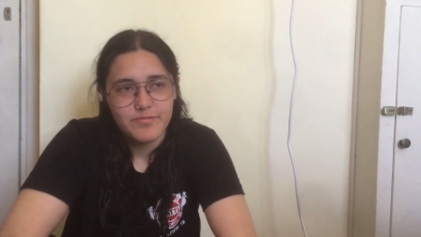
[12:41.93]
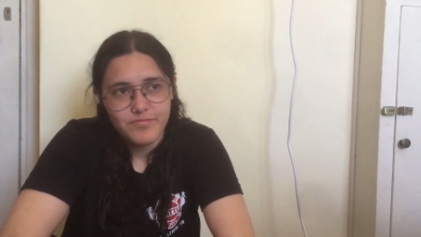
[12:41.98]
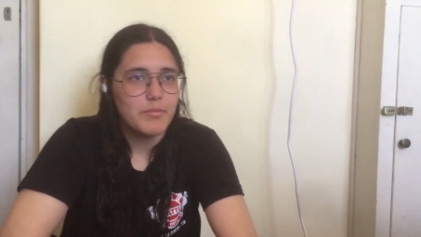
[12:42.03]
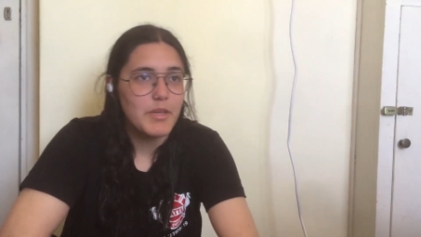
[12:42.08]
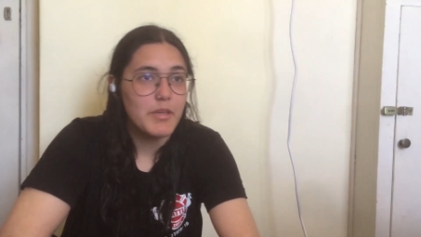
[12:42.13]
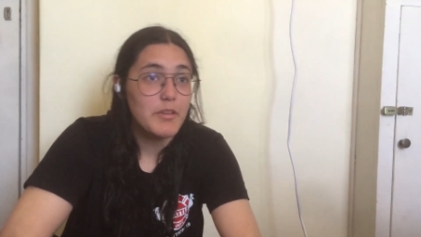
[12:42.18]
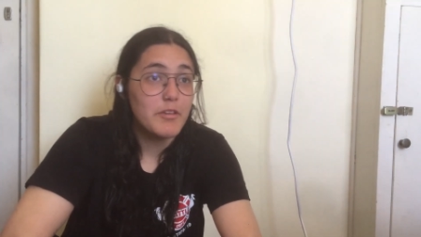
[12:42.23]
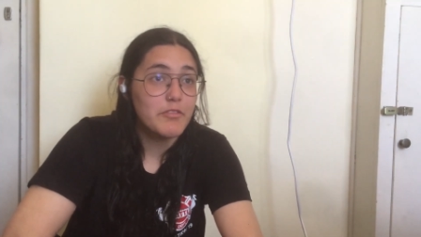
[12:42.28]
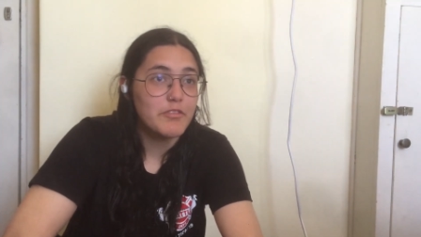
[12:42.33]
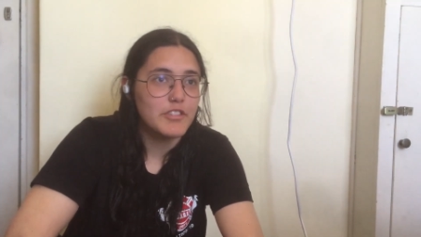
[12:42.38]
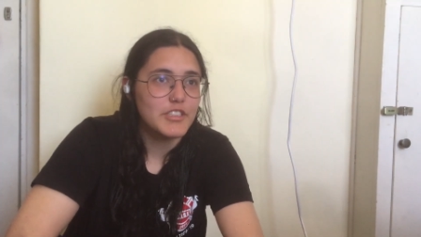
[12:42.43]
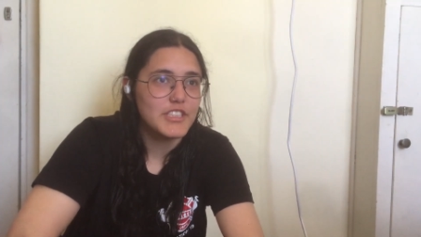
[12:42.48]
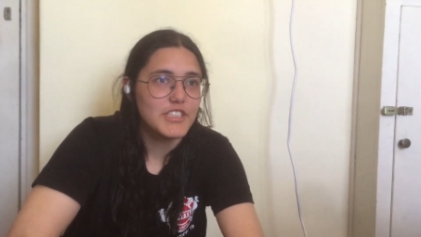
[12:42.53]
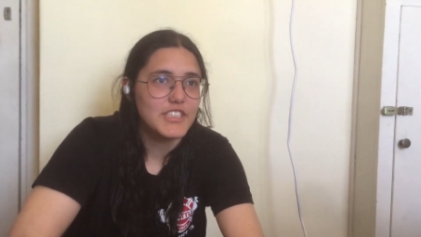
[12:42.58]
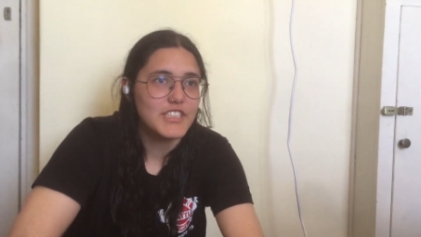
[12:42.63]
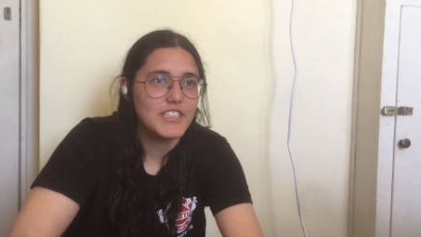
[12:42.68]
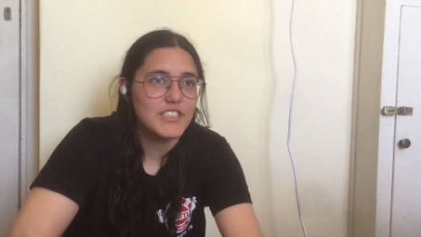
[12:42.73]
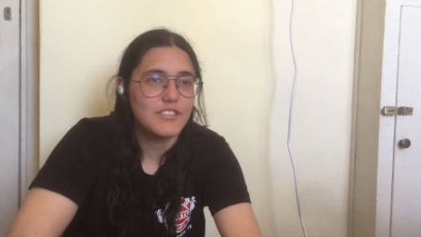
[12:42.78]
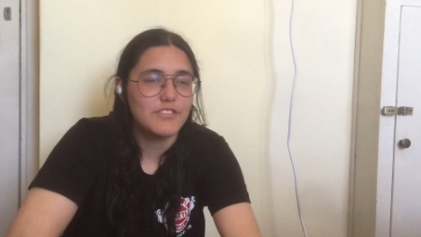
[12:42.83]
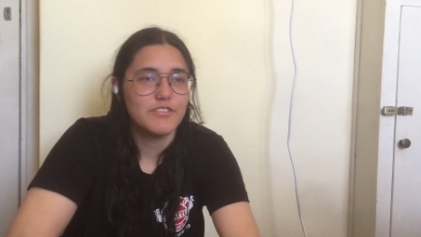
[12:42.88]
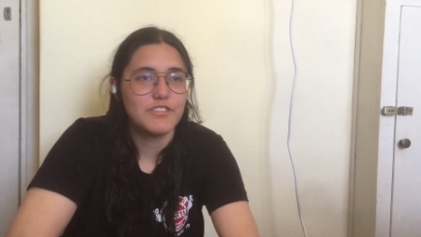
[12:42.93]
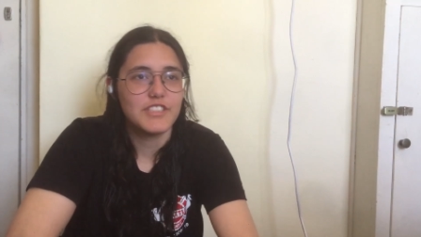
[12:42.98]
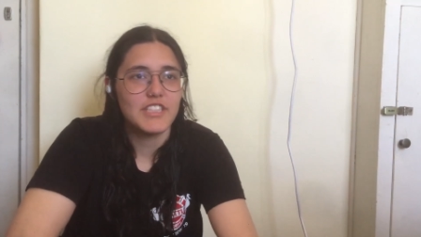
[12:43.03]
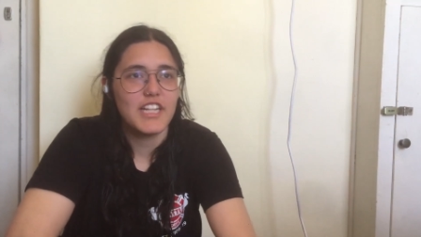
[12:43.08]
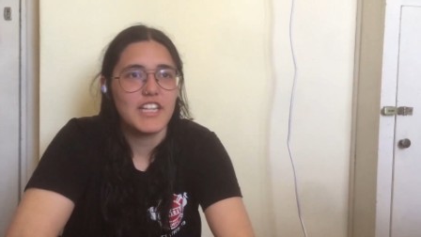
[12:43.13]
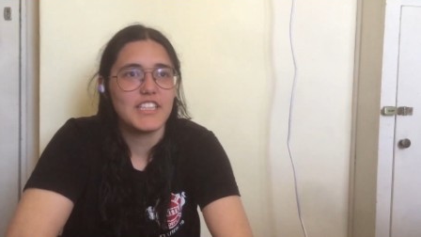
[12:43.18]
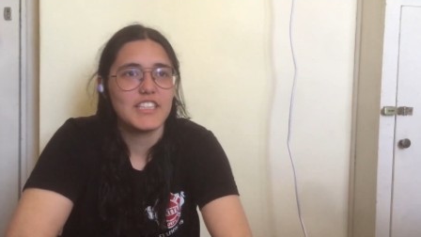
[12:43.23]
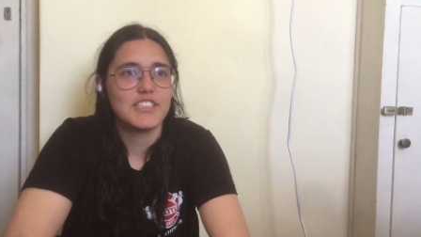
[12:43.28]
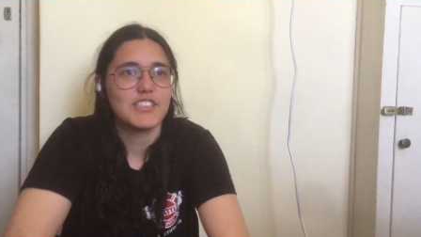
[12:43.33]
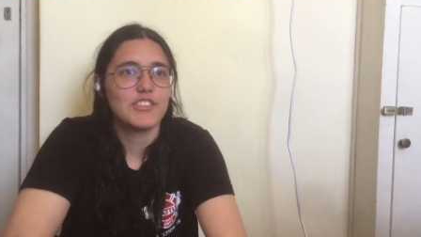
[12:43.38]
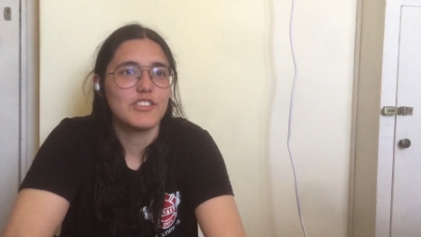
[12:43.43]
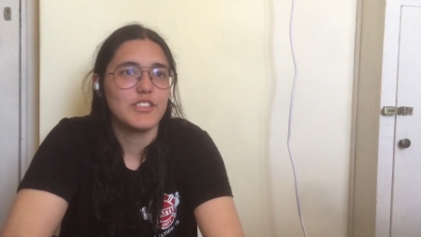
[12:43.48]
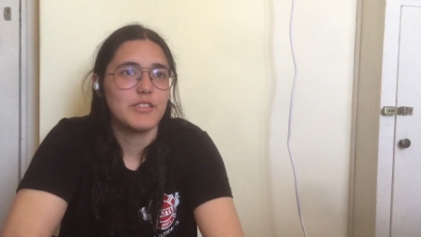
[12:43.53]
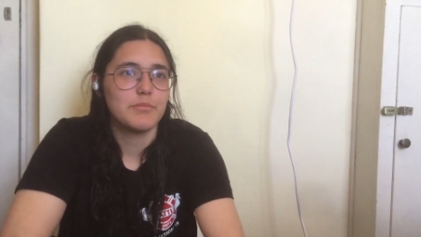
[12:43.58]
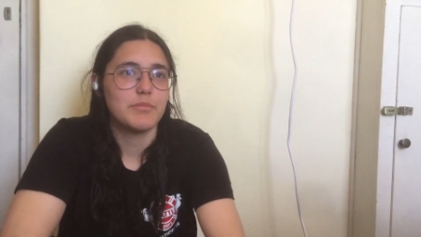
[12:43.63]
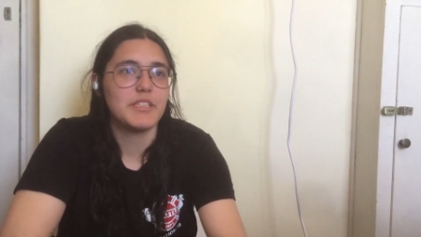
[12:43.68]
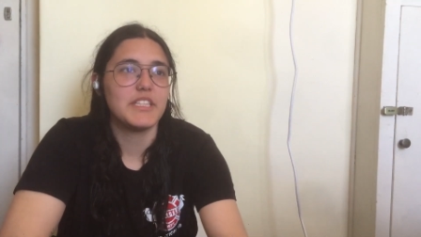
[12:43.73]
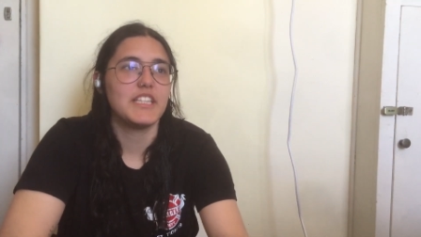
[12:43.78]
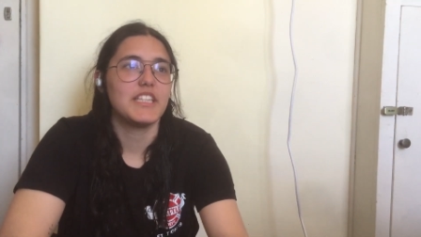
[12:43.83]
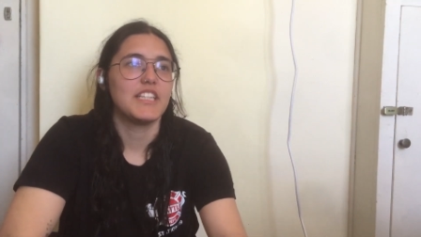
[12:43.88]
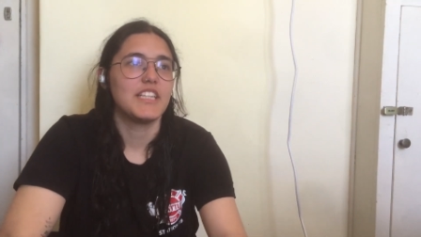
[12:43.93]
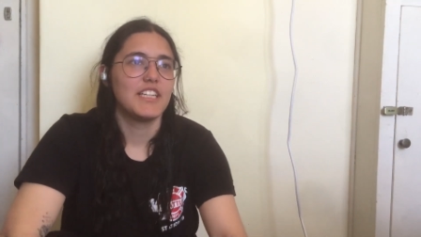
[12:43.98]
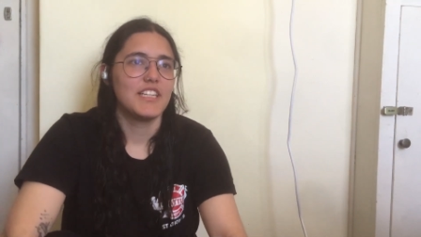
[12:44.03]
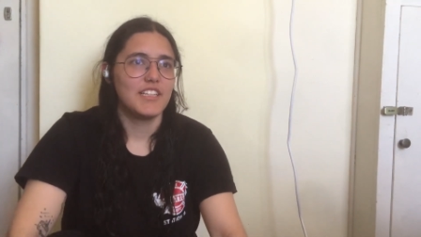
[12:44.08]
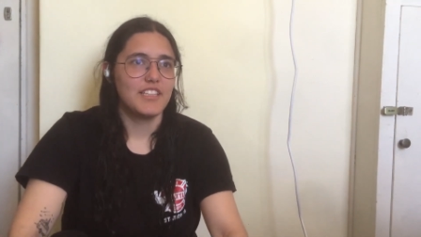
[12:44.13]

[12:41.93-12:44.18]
Maybe for the season finale, it's gonna be